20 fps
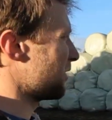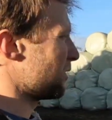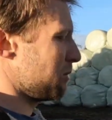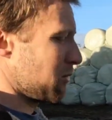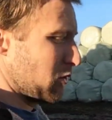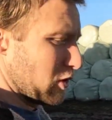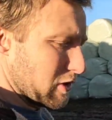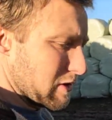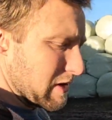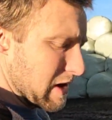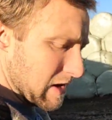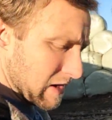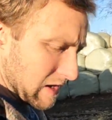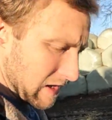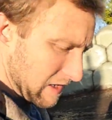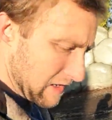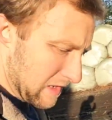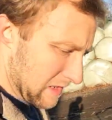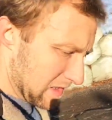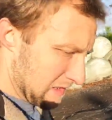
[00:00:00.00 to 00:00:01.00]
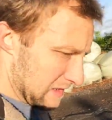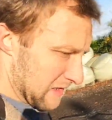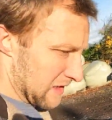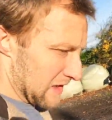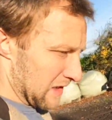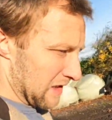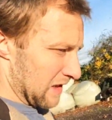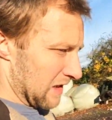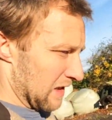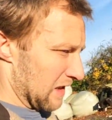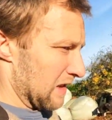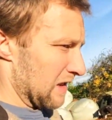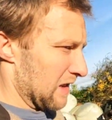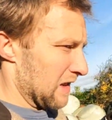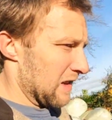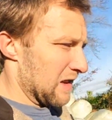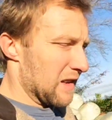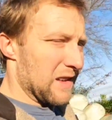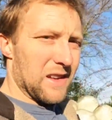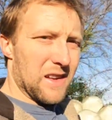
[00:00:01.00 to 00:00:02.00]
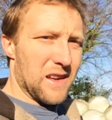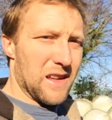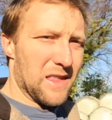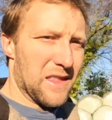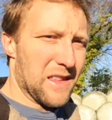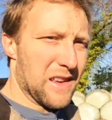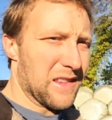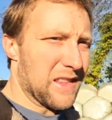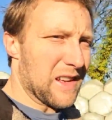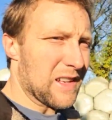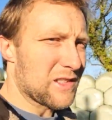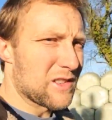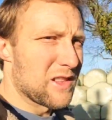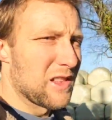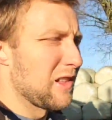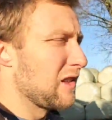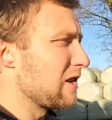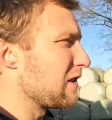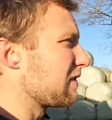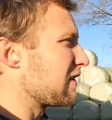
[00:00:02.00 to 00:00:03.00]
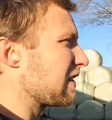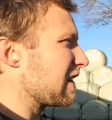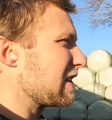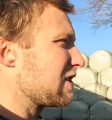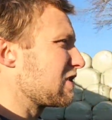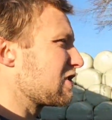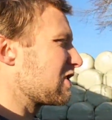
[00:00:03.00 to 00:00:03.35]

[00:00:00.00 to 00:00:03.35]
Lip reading: of them already. And that's lovely